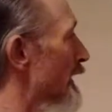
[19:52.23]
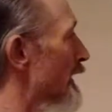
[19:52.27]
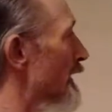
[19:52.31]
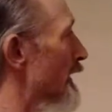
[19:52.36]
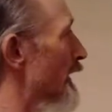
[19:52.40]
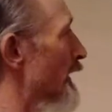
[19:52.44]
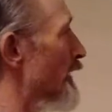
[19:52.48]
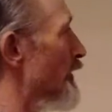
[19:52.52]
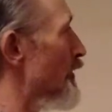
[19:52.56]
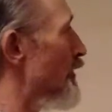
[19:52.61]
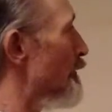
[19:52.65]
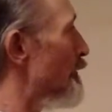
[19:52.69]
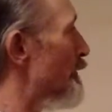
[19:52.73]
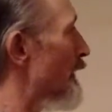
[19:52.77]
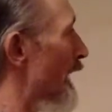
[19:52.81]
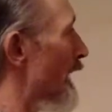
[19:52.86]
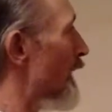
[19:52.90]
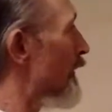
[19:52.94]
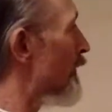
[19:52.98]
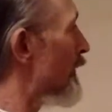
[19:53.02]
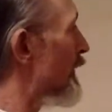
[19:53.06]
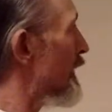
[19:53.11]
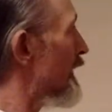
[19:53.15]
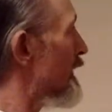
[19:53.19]
and
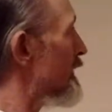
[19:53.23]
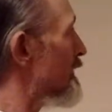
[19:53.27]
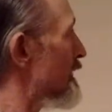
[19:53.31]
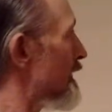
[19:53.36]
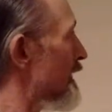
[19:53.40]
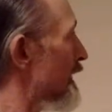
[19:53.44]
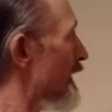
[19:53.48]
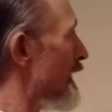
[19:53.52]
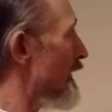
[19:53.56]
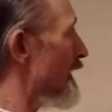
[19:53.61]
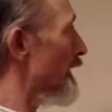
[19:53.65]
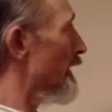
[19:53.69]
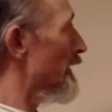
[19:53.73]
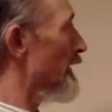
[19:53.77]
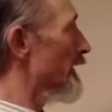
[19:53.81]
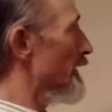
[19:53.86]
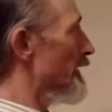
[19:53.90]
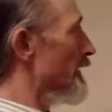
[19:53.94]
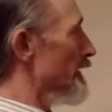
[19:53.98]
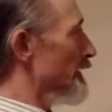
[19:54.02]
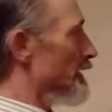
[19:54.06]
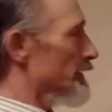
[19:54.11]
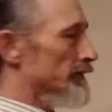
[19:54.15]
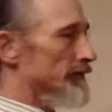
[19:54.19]
ubiquitously
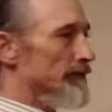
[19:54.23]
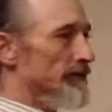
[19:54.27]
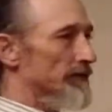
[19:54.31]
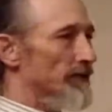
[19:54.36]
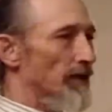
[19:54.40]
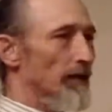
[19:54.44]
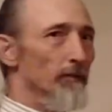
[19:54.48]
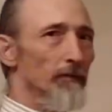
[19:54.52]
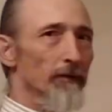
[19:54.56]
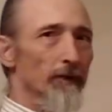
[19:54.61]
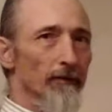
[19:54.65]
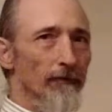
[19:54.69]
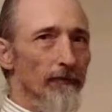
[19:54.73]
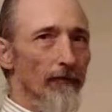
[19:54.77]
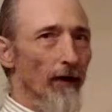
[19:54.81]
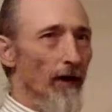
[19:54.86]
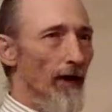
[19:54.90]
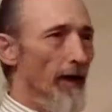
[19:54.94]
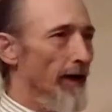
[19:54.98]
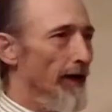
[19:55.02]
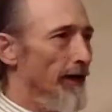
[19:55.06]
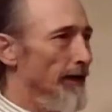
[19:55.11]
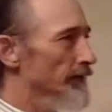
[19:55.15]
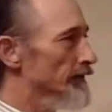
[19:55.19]

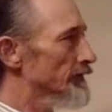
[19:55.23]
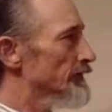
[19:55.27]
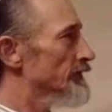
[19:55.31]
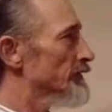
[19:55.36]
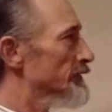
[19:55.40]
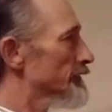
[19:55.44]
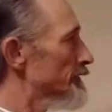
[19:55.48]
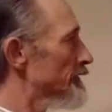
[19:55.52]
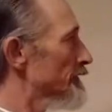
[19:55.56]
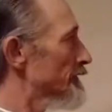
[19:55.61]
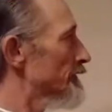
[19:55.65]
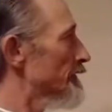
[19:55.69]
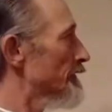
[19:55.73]
subdivides